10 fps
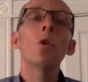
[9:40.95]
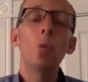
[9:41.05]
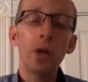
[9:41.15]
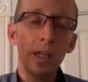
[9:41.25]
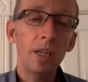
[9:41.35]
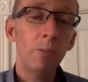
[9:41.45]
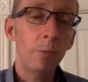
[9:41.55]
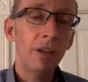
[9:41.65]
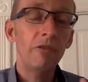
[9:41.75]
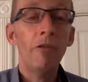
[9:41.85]
we can
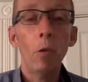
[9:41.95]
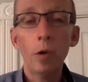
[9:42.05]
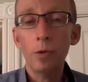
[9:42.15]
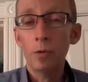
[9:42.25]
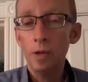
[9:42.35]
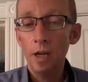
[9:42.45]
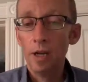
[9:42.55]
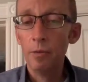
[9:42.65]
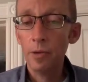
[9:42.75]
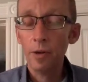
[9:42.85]
implement for you
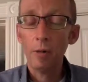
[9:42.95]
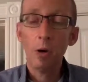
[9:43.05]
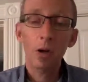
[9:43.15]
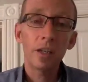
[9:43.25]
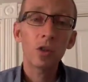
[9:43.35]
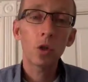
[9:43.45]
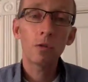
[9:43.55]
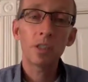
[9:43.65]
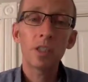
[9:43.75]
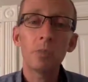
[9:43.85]
with our marketing
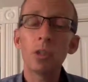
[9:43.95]
services,